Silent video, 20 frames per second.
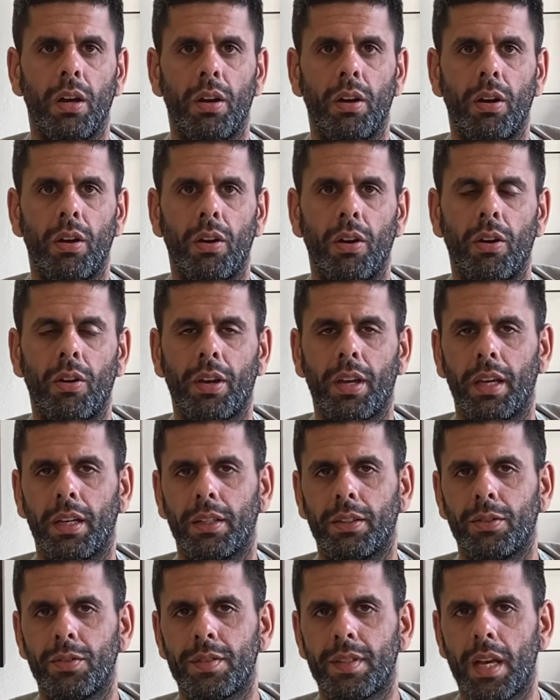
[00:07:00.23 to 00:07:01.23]
Okay,
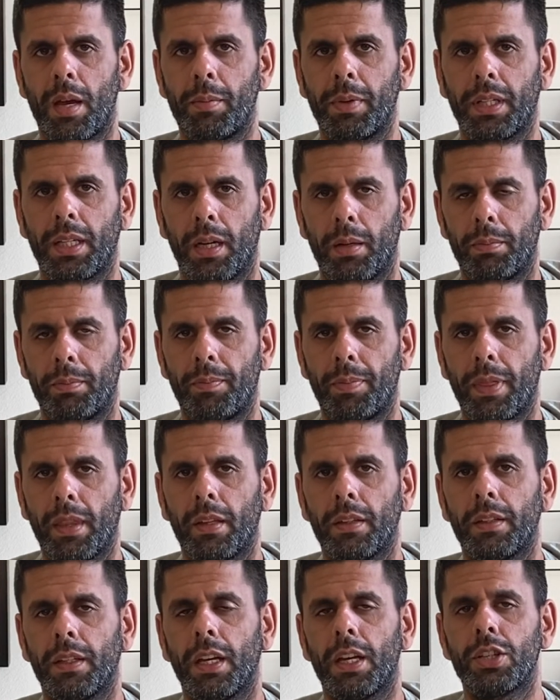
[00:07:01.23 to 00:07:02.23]
to sum it up,
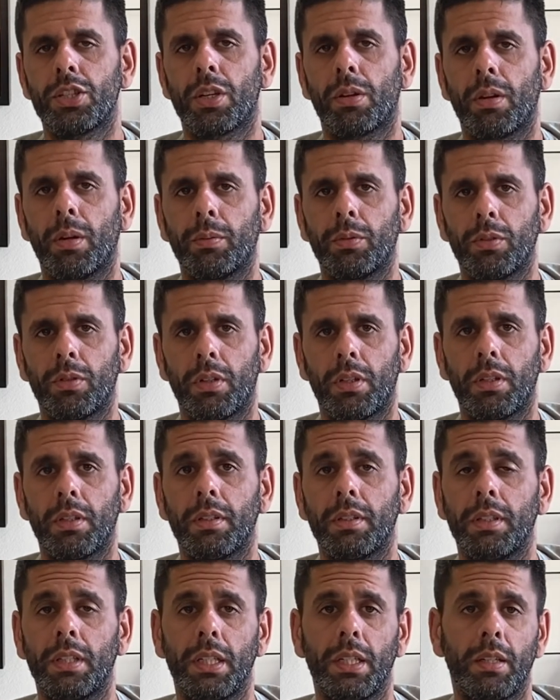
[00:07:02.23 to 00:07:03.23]
the HRM Dual
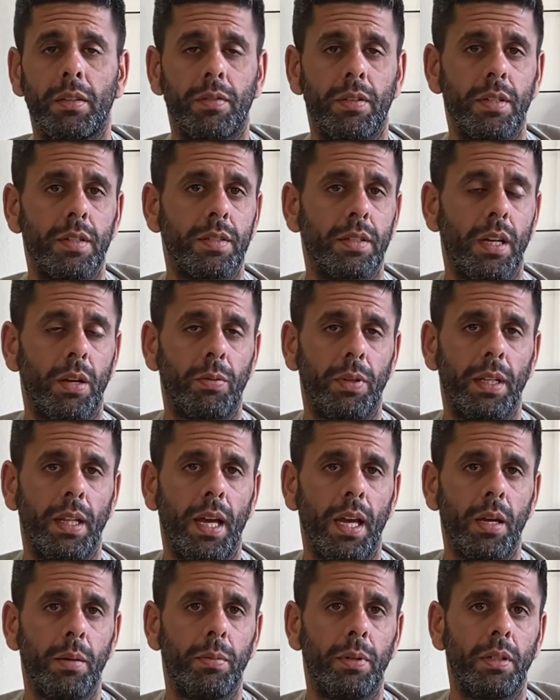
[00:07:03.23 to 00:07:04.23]
delivers a
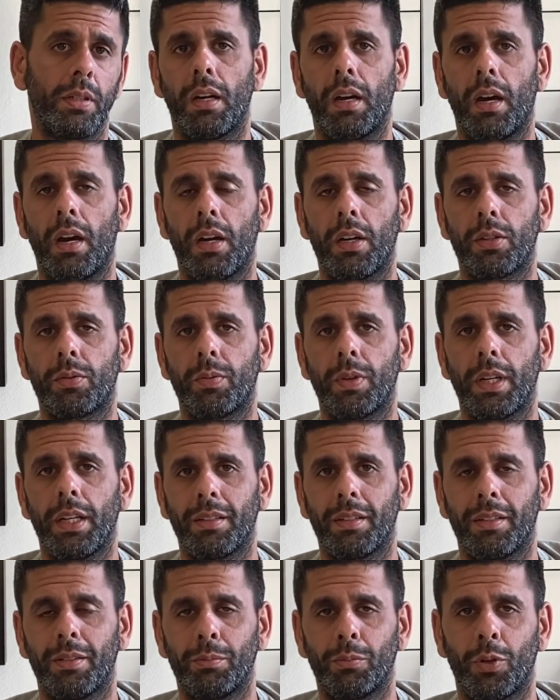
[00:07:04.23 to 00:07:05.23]
reliable heart
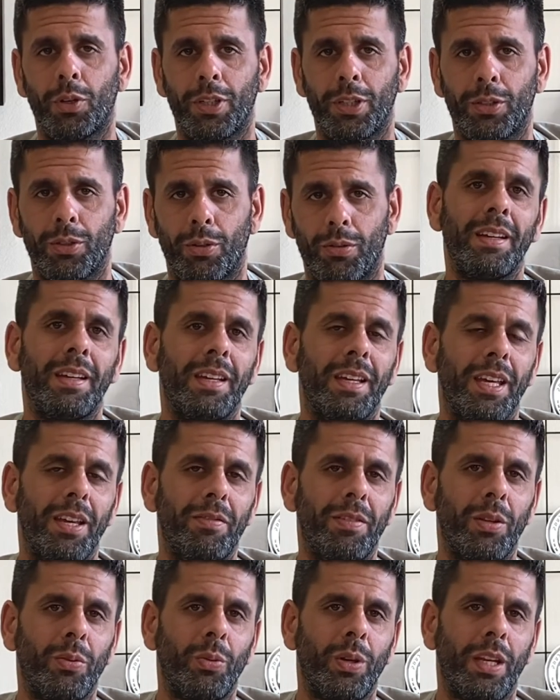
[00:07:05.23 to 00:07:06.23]
rate monitoring,
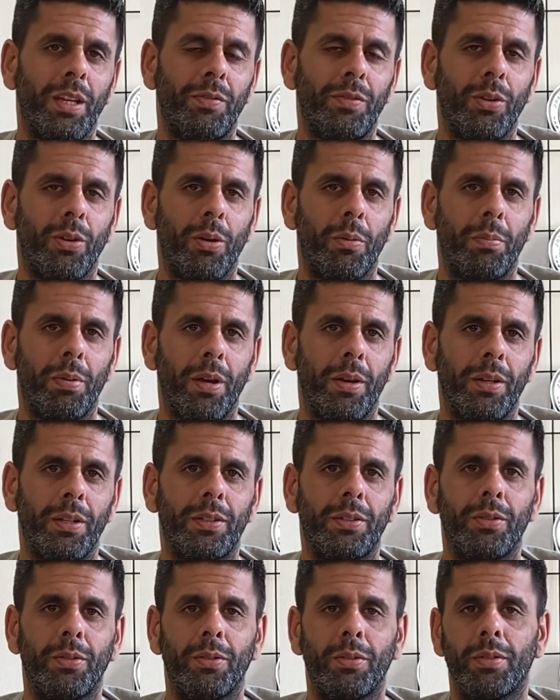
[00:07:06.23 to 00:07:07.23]
even if you compare
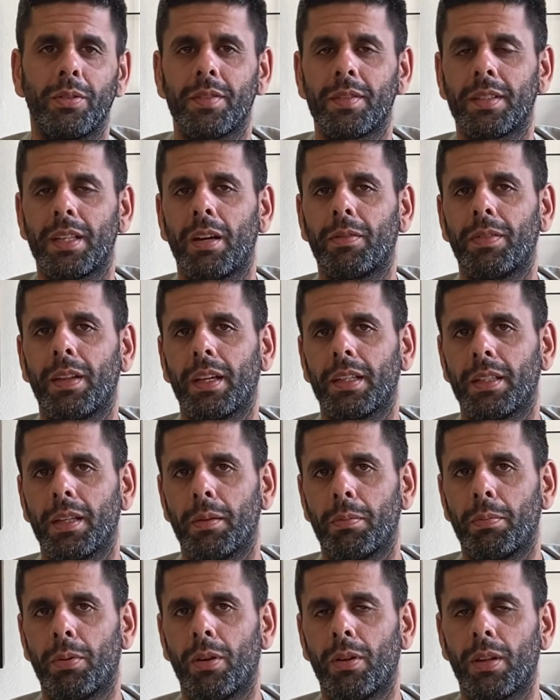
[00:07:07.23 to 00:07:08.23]
it to stuff like the
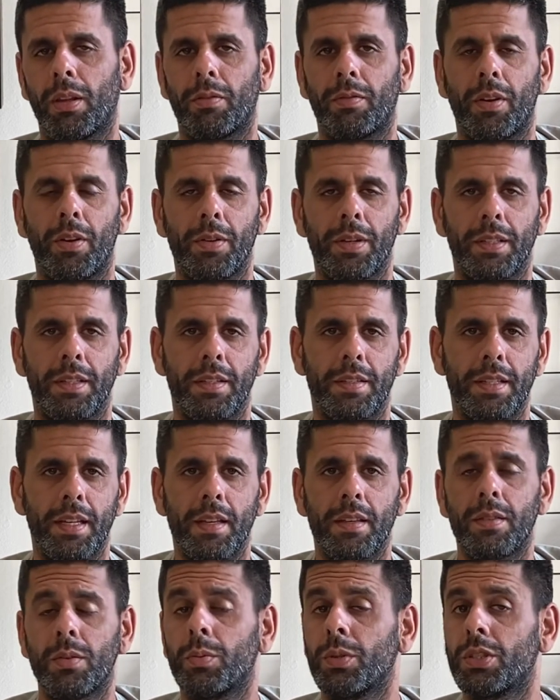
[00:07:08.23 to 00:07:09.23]
polarity
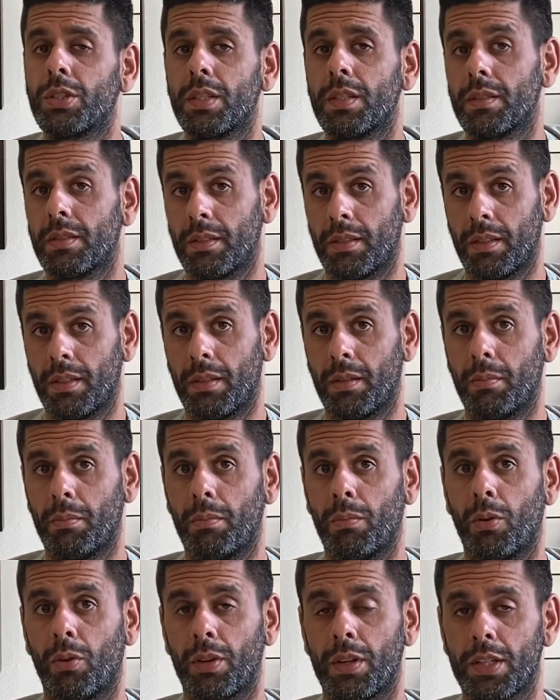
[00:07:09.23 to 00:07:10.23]
sense, which is
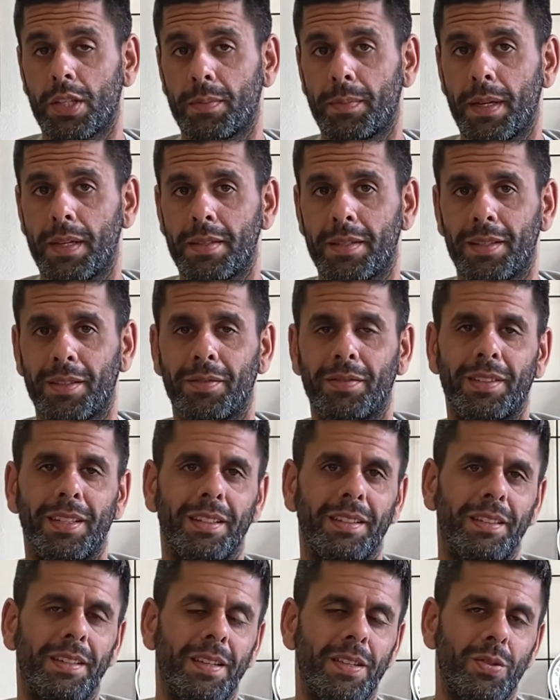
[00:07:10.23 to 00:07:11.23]
more expensive
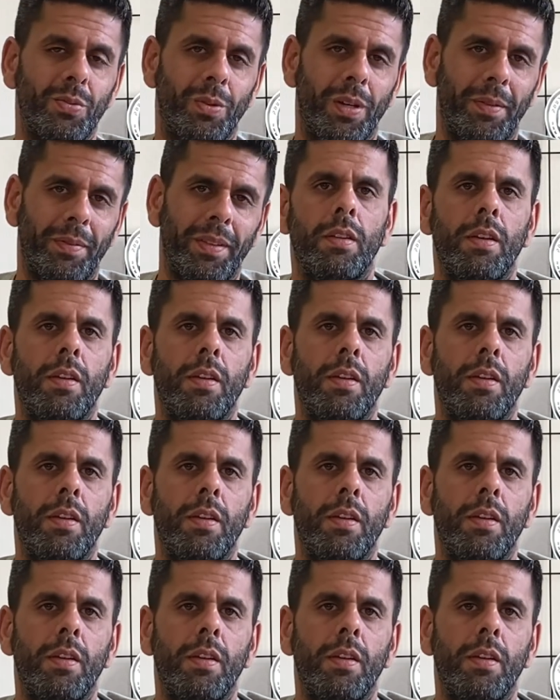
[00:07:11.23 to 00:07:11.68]
than this one.